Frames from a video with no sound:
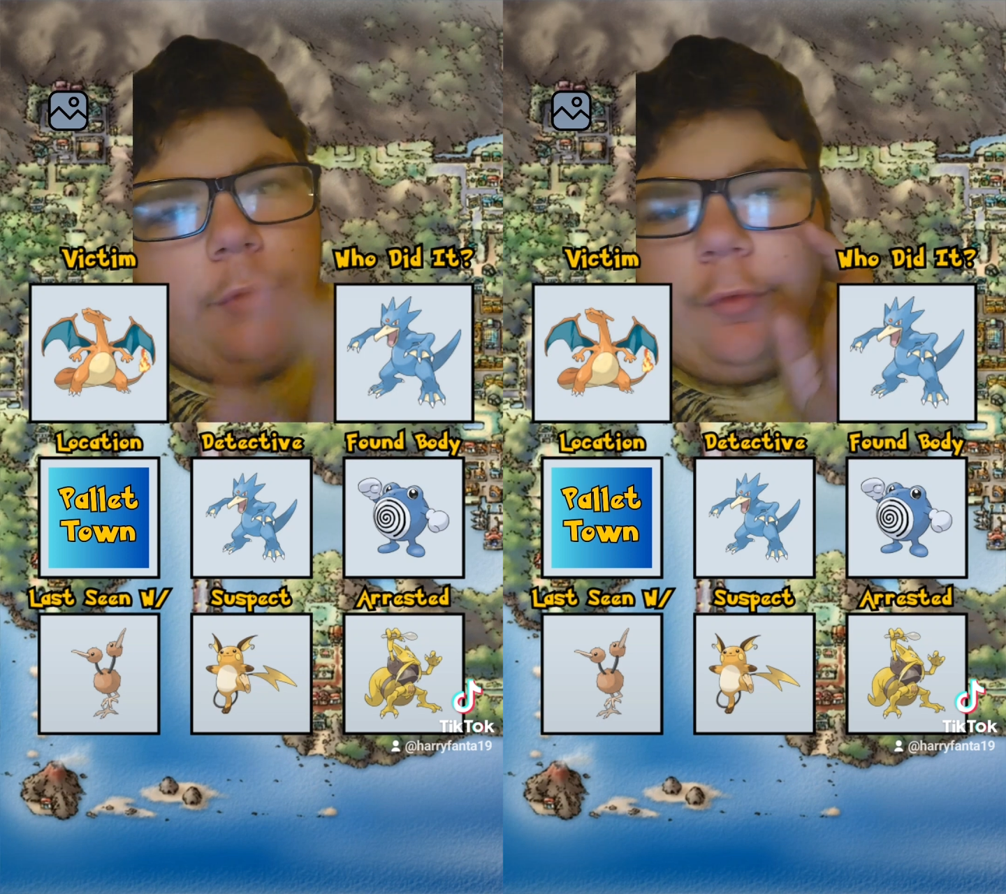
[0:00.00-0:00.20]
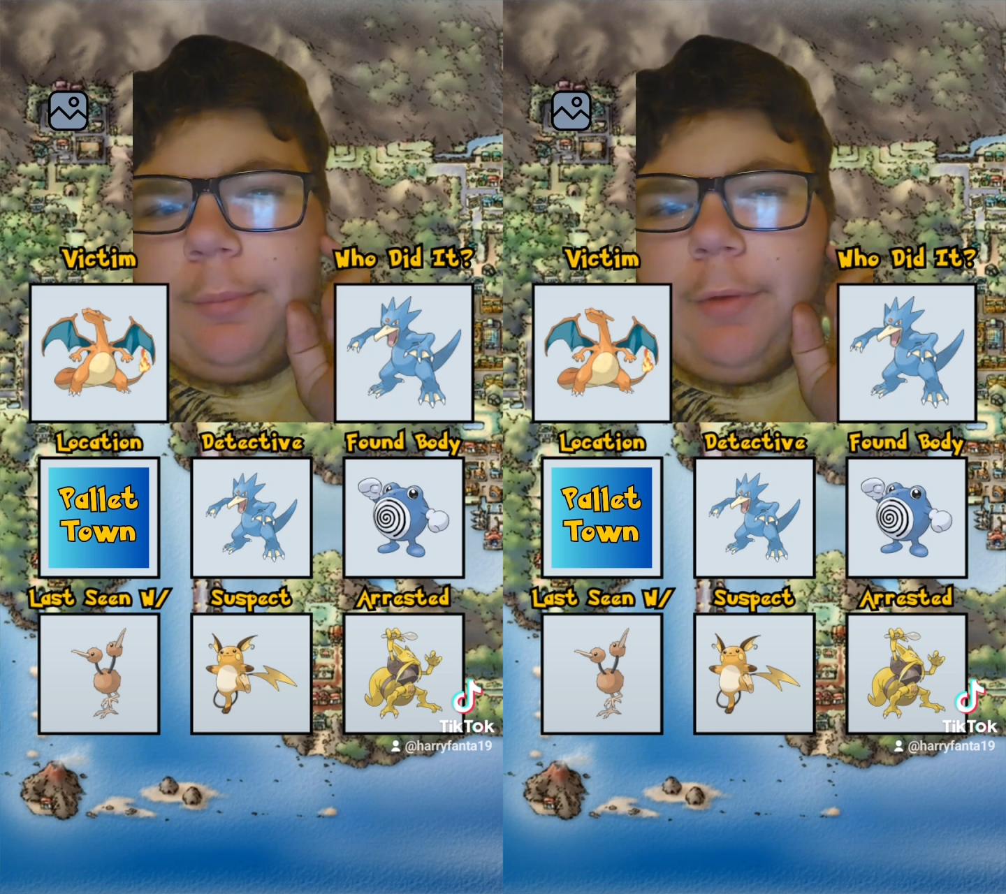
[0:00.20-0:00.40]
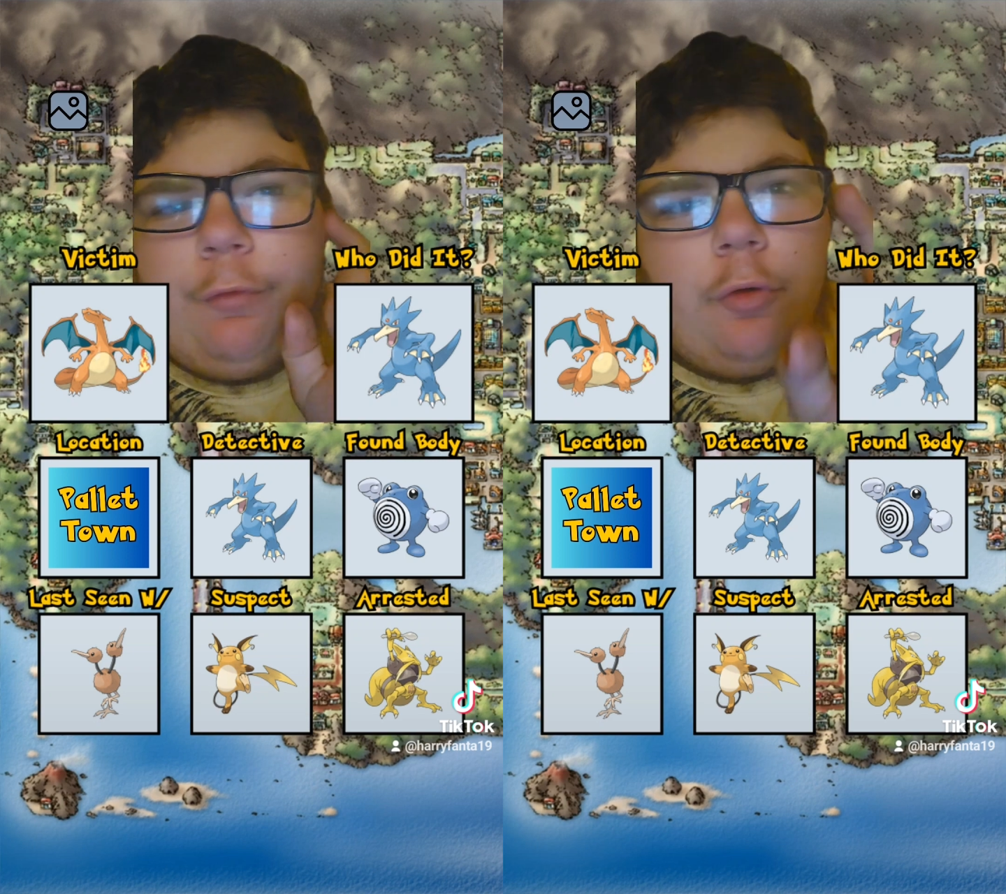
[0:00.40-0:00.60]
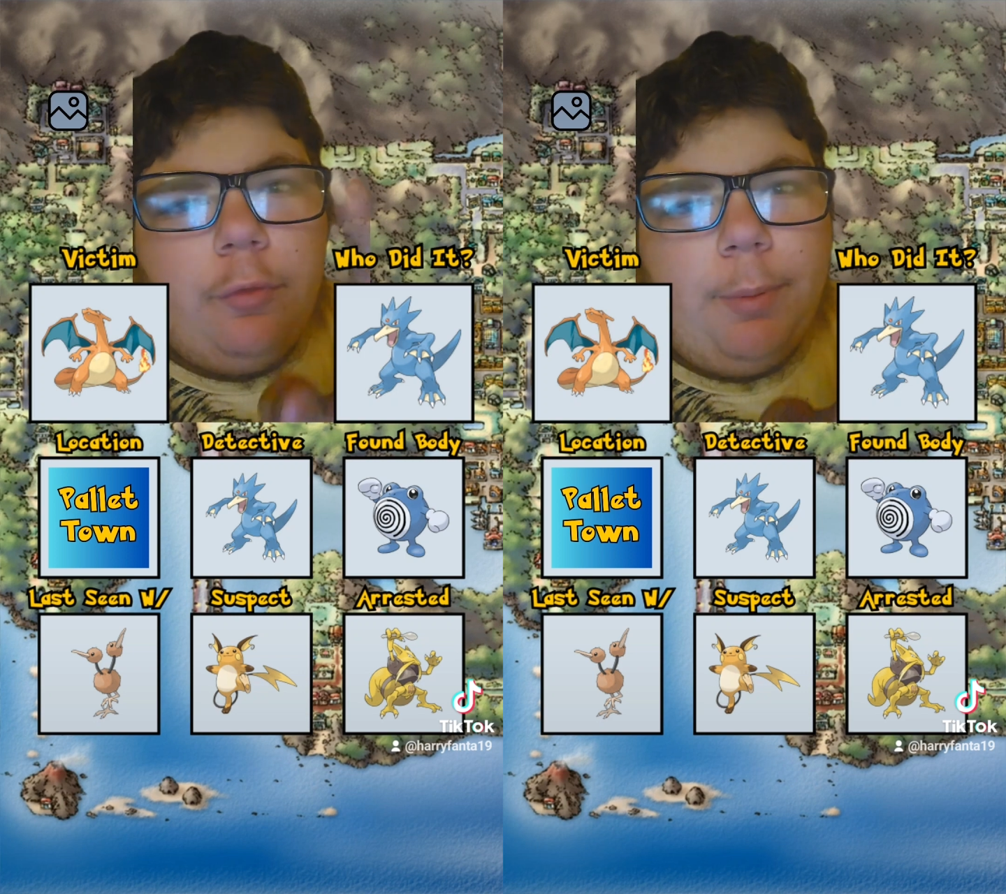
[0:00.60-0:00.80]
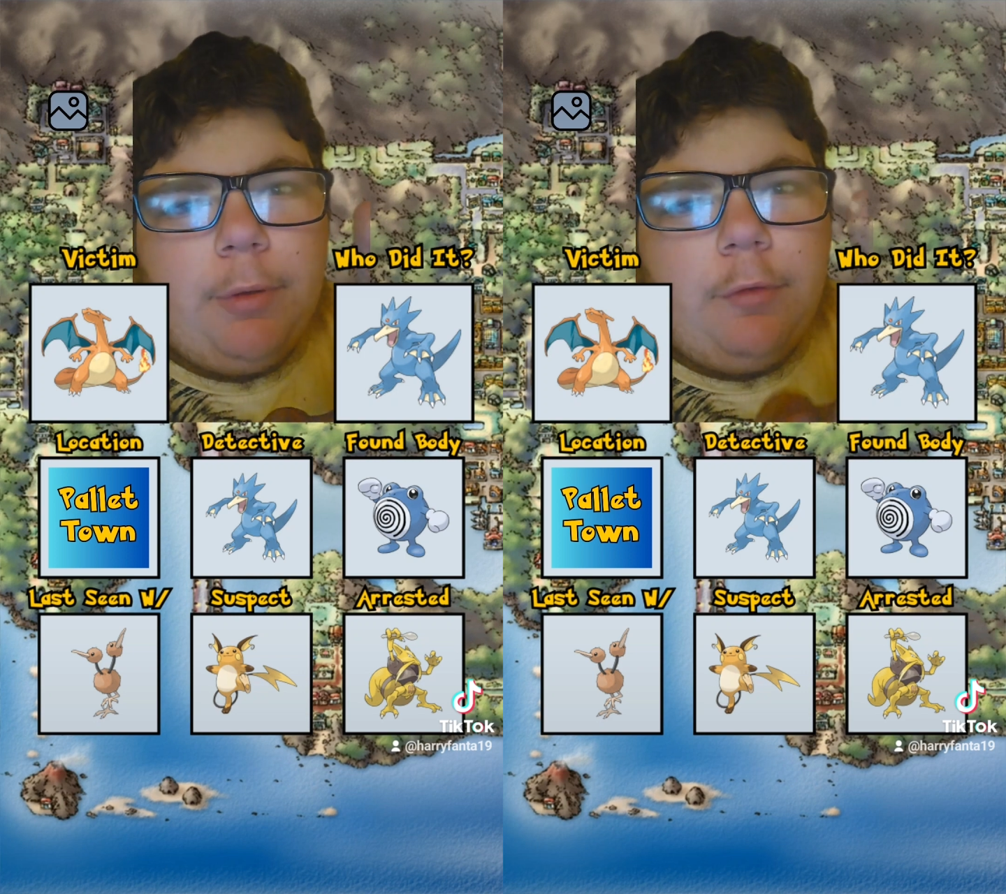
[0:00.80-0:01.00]
more since my
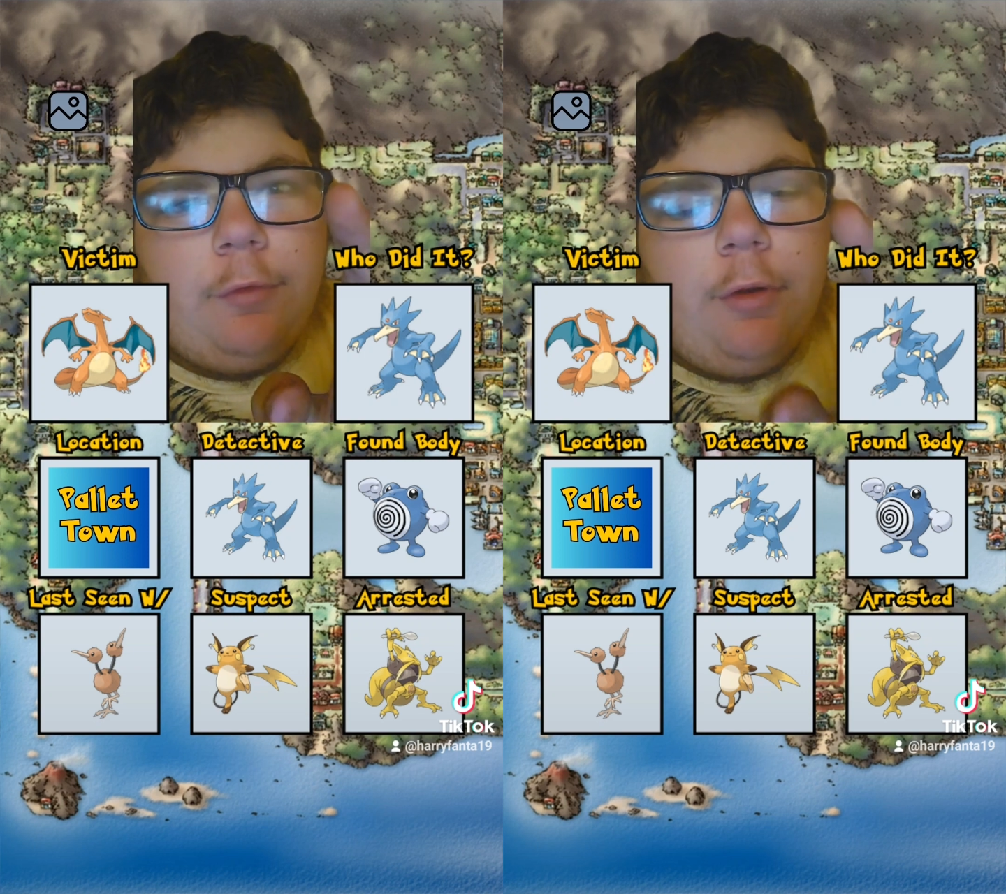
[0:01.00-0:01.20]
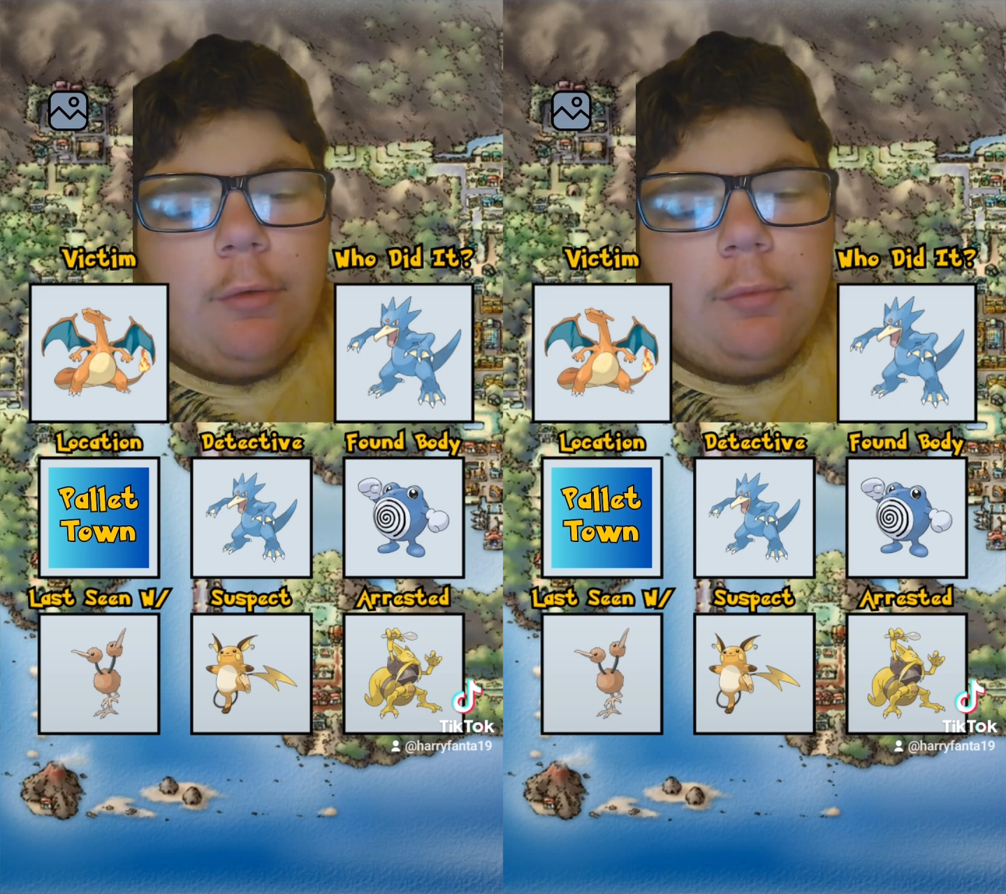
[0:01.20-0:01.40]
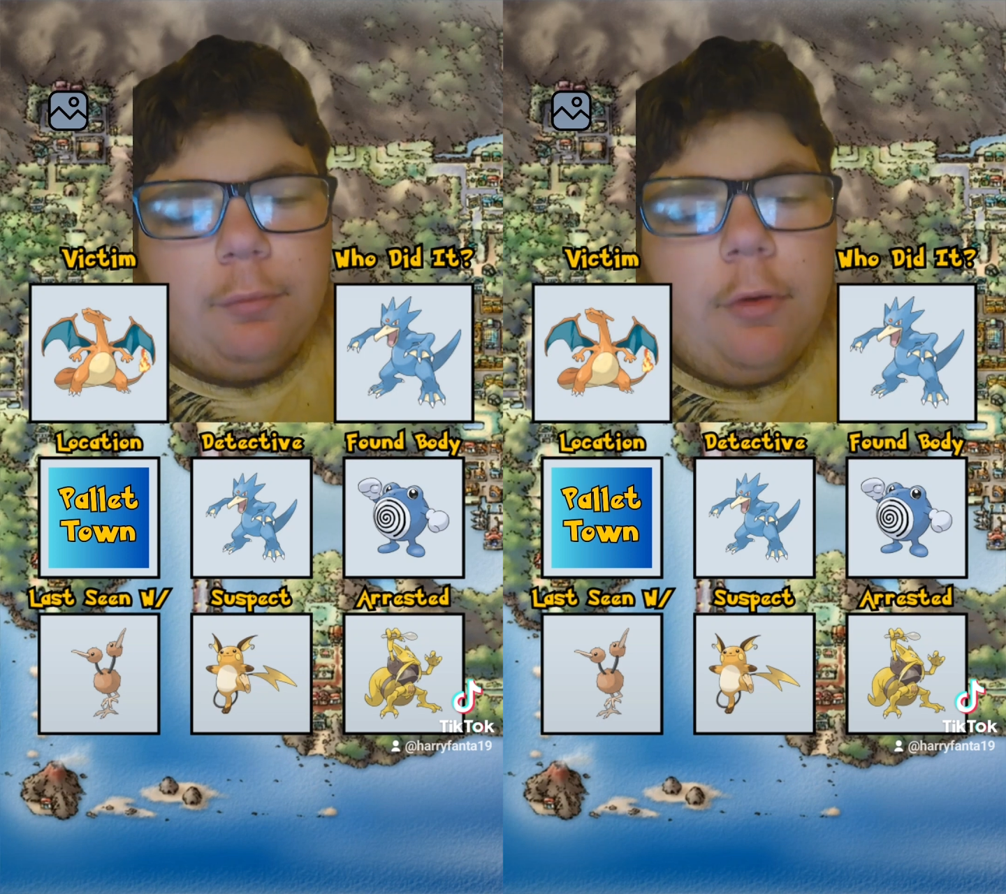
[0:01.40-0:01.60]
friend's about to start.